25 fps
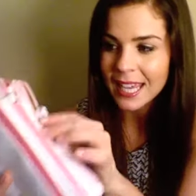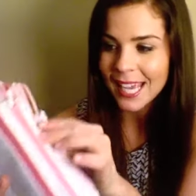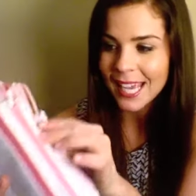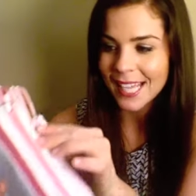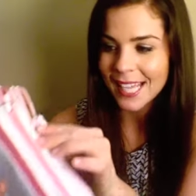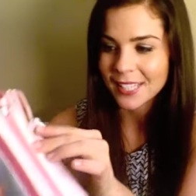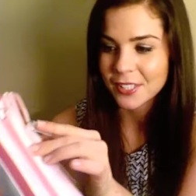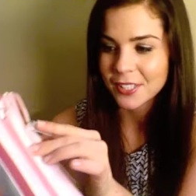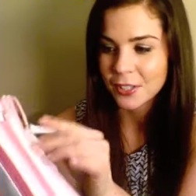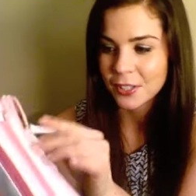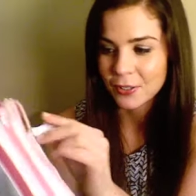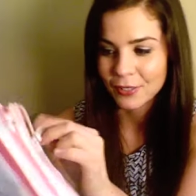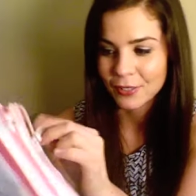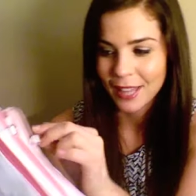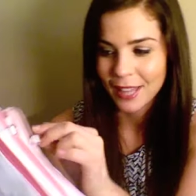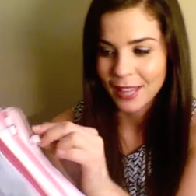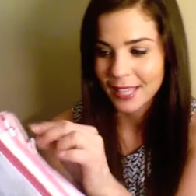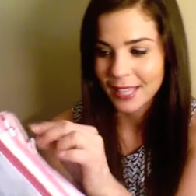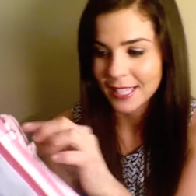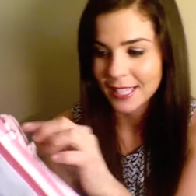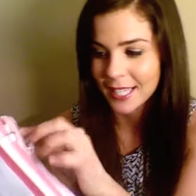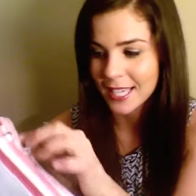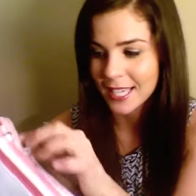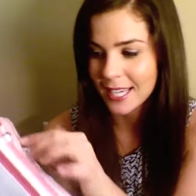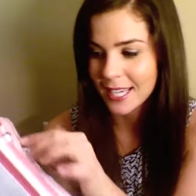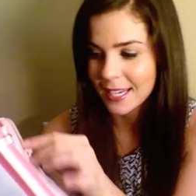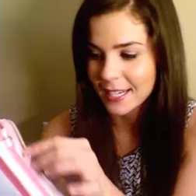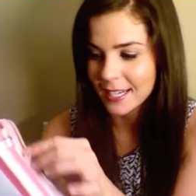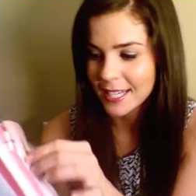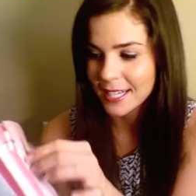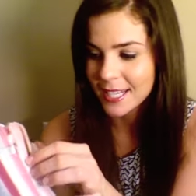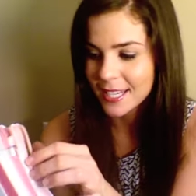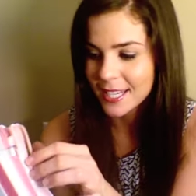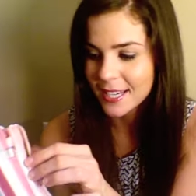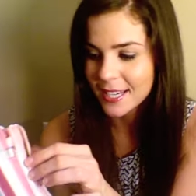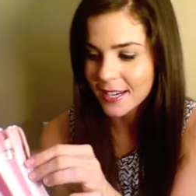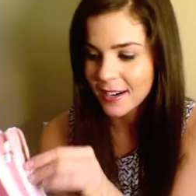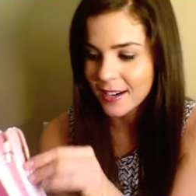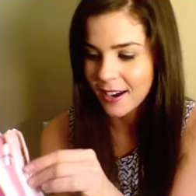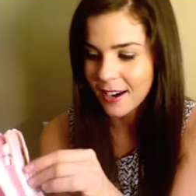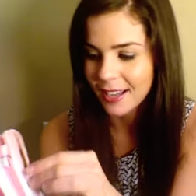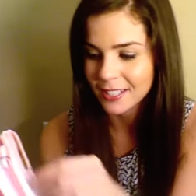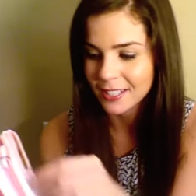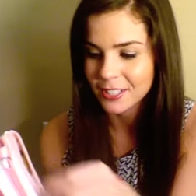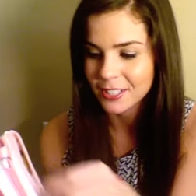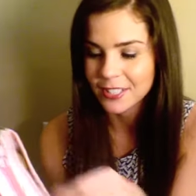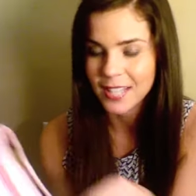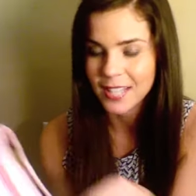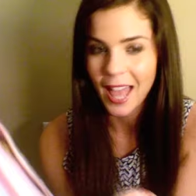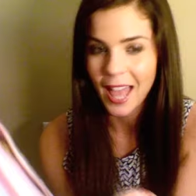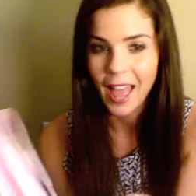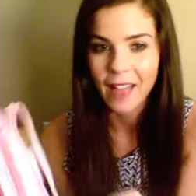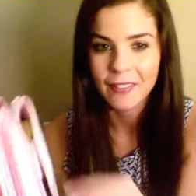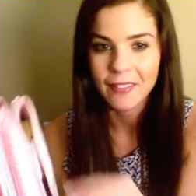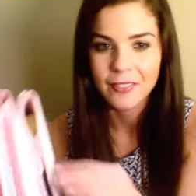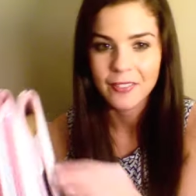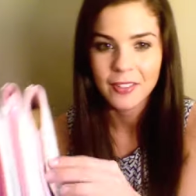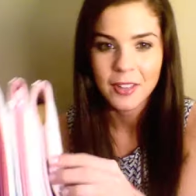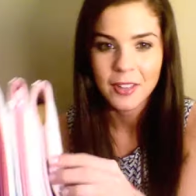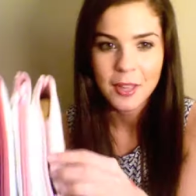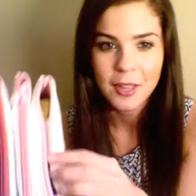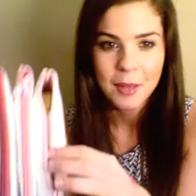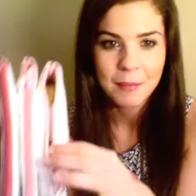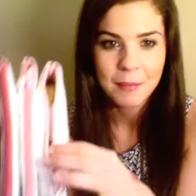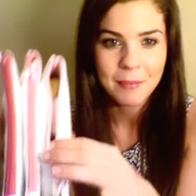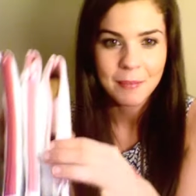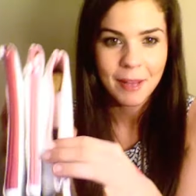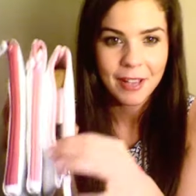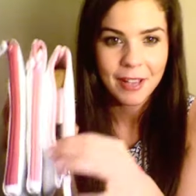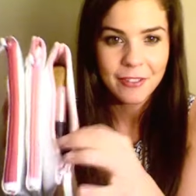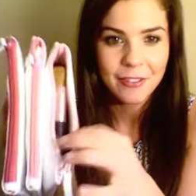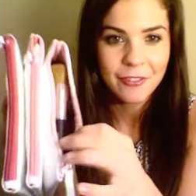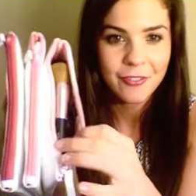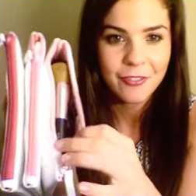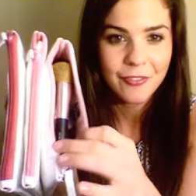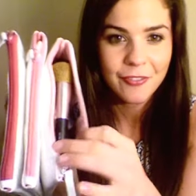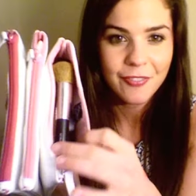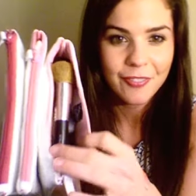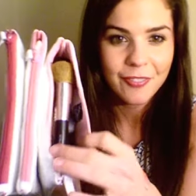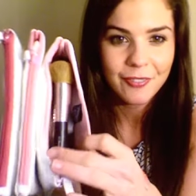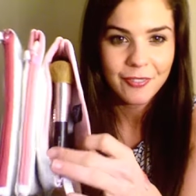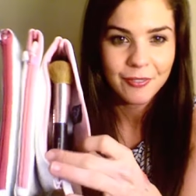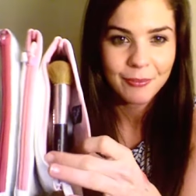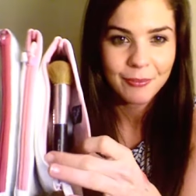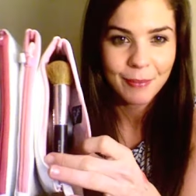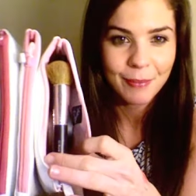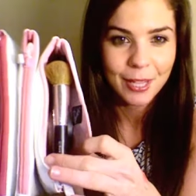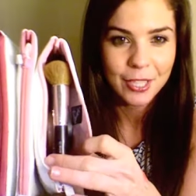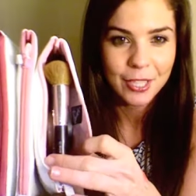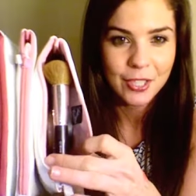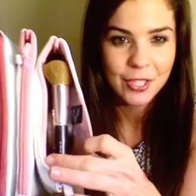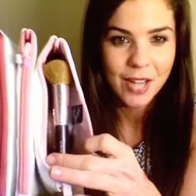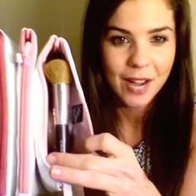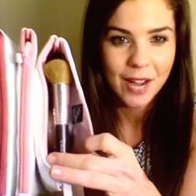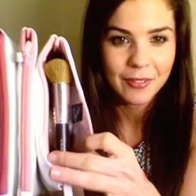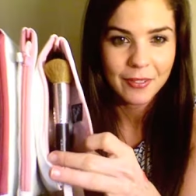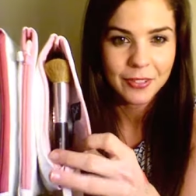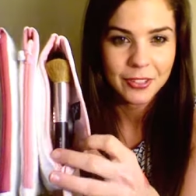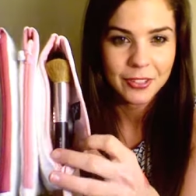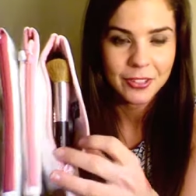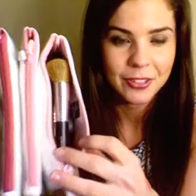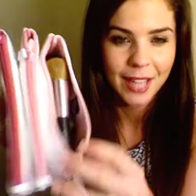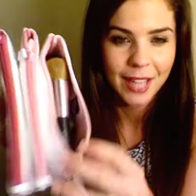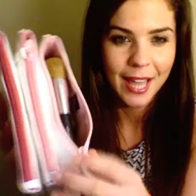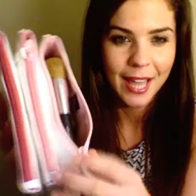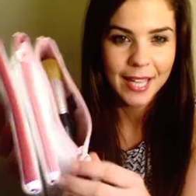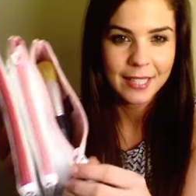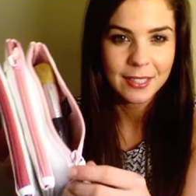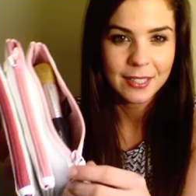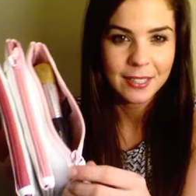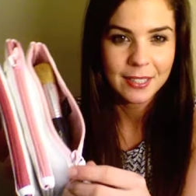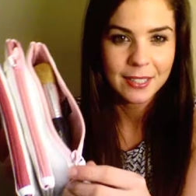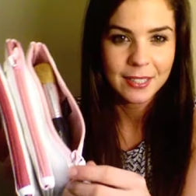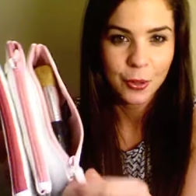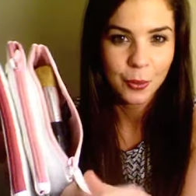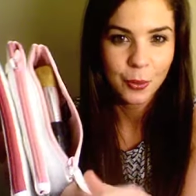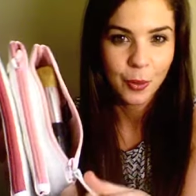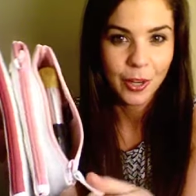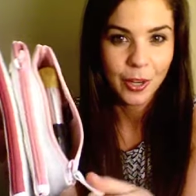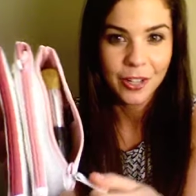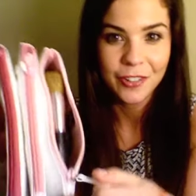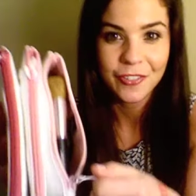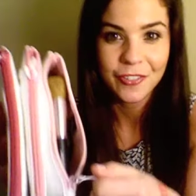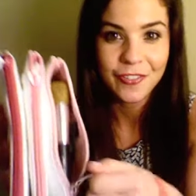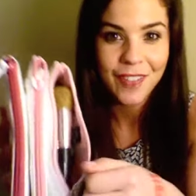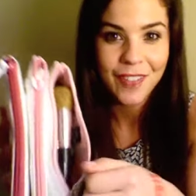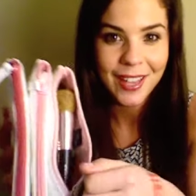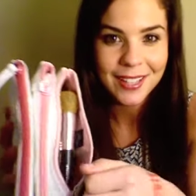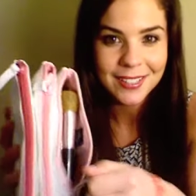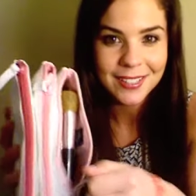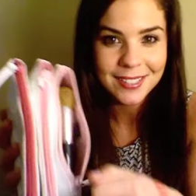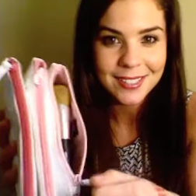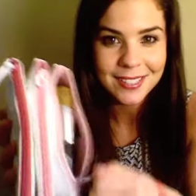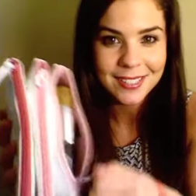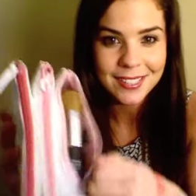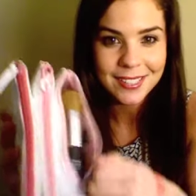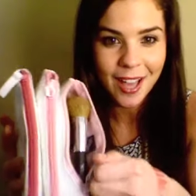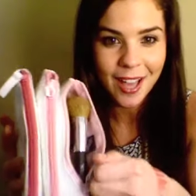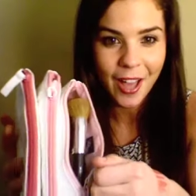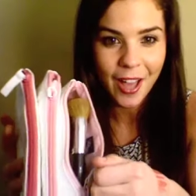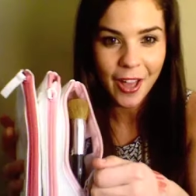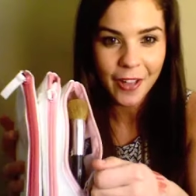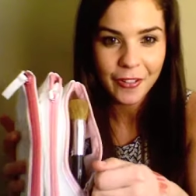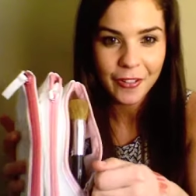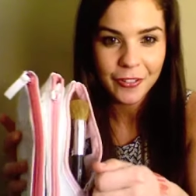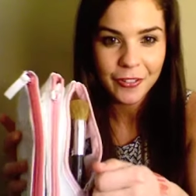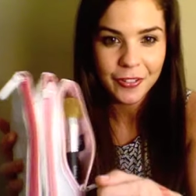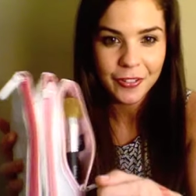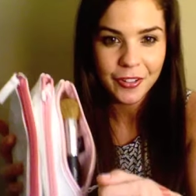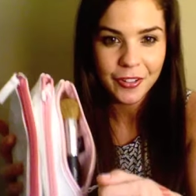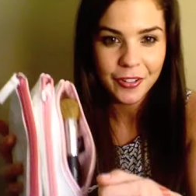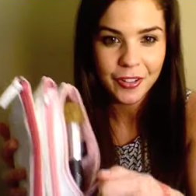and so like in here I just have my, my travel like go to work face stuff.